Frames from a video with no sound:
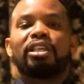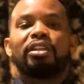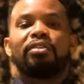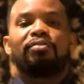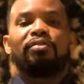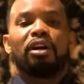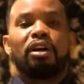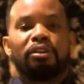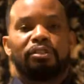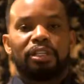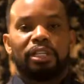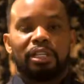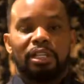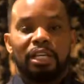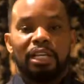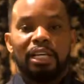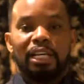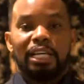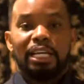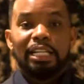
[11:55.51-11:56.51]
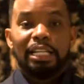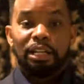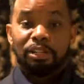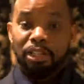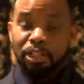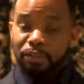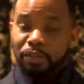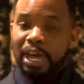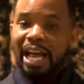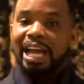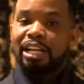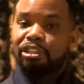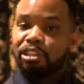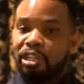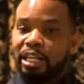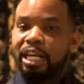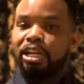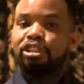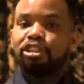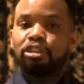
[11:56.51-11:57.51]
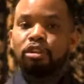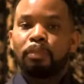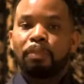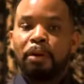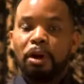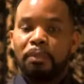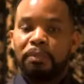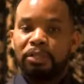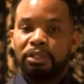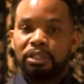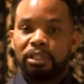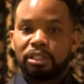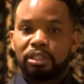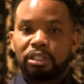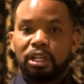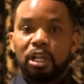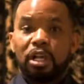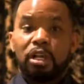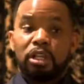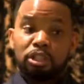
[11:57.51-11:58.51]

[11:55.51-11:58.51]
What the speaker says: get involved in. Now, this is for educational purposes,